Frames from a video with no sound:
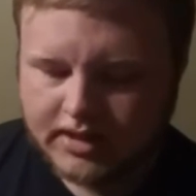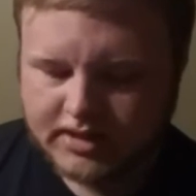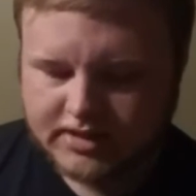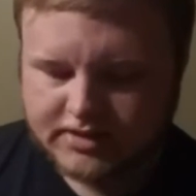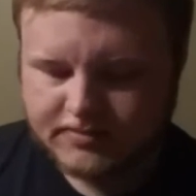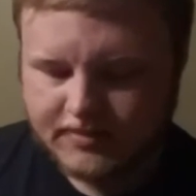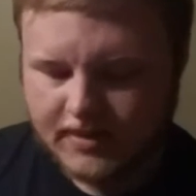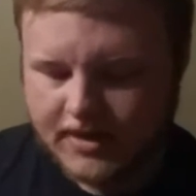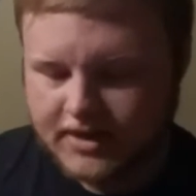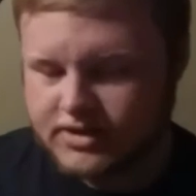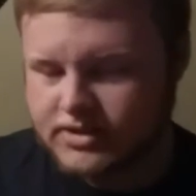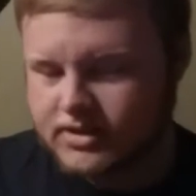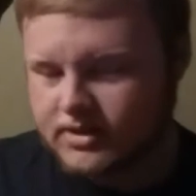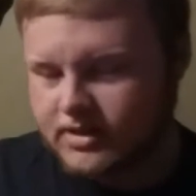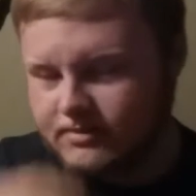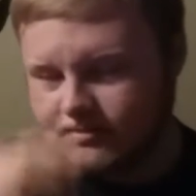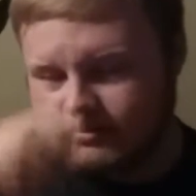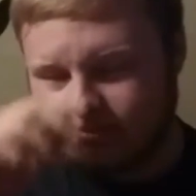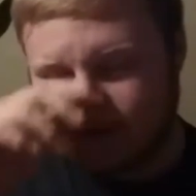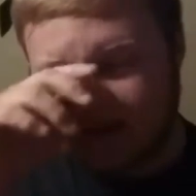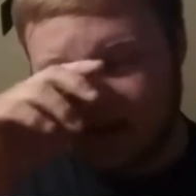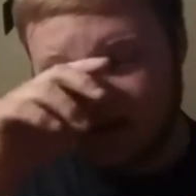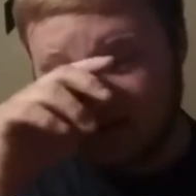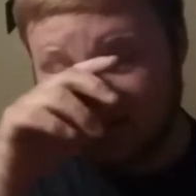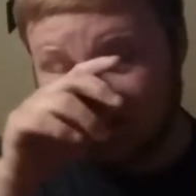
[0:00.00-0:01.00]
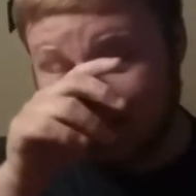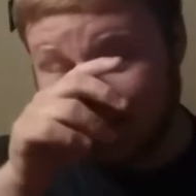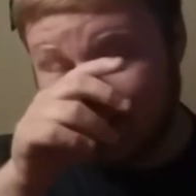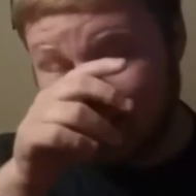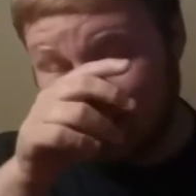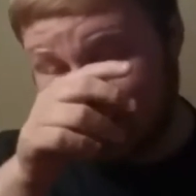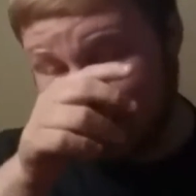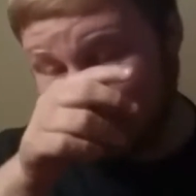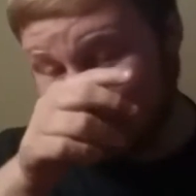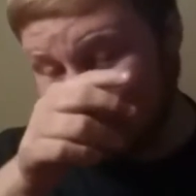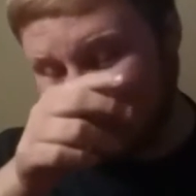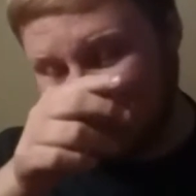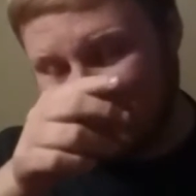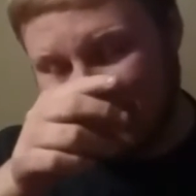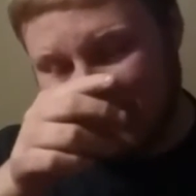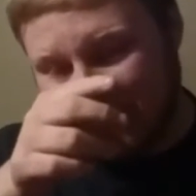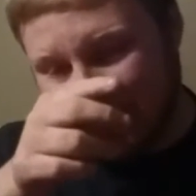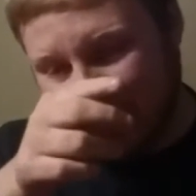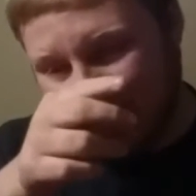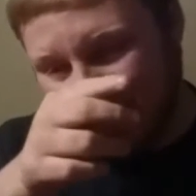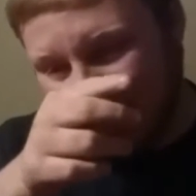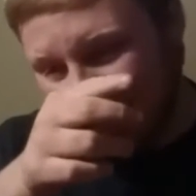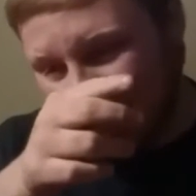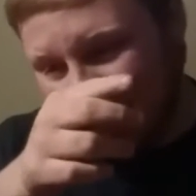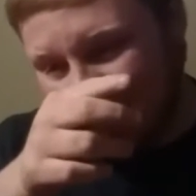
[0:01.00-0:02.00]
Especially back when...
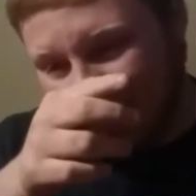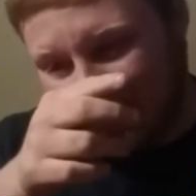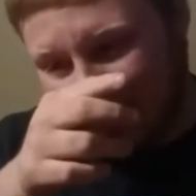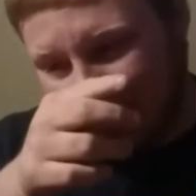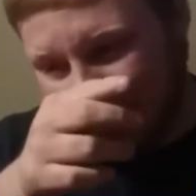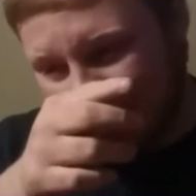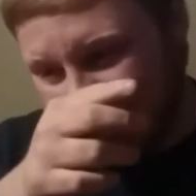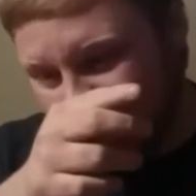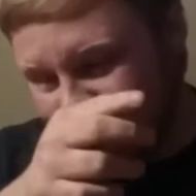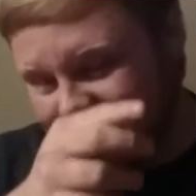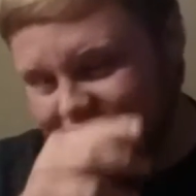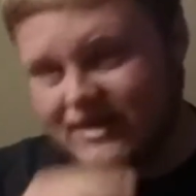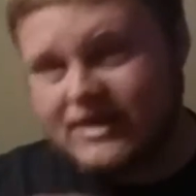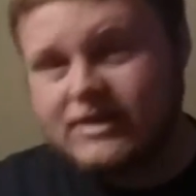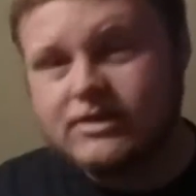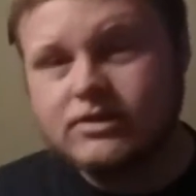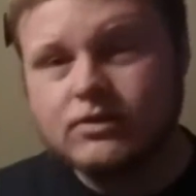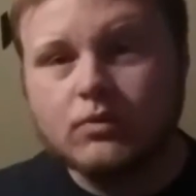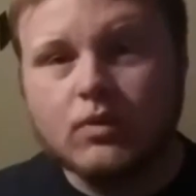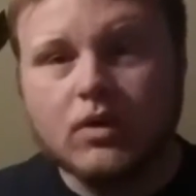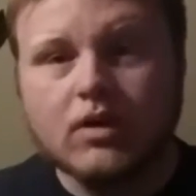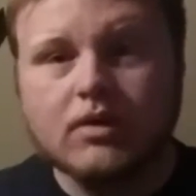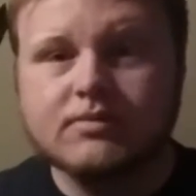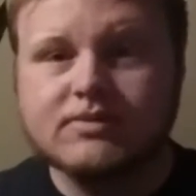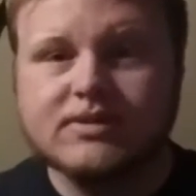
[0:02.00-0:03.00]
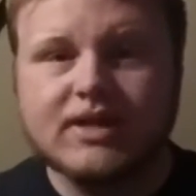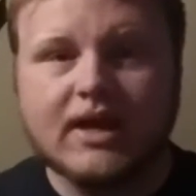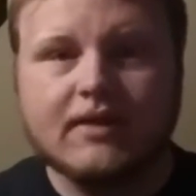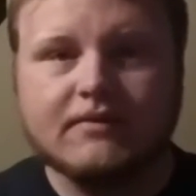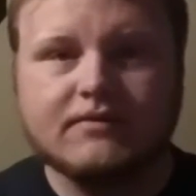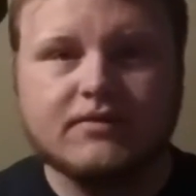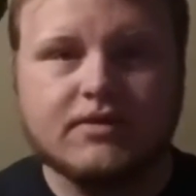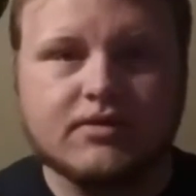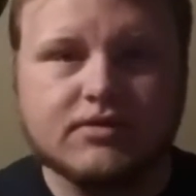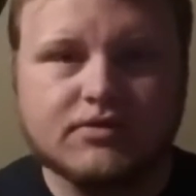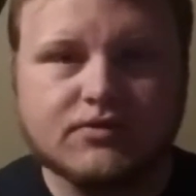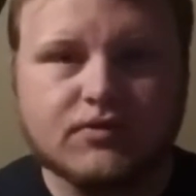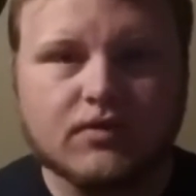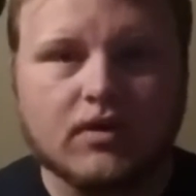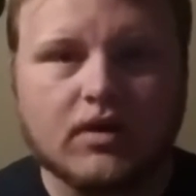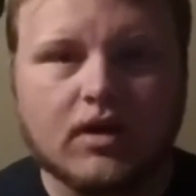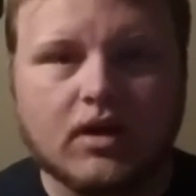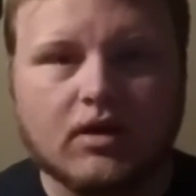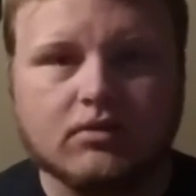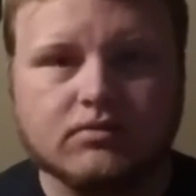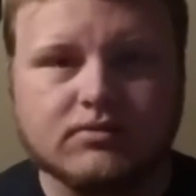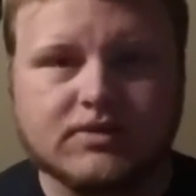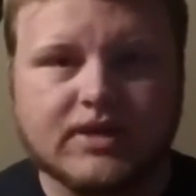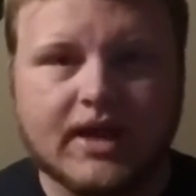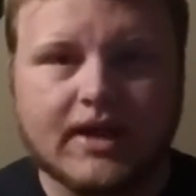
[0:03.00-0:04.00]
these are worms I've used for a
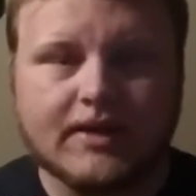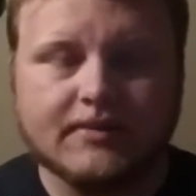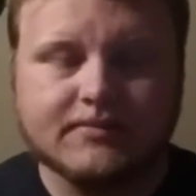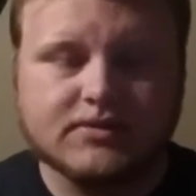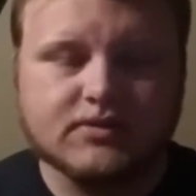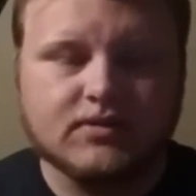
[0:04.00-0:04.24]
long time.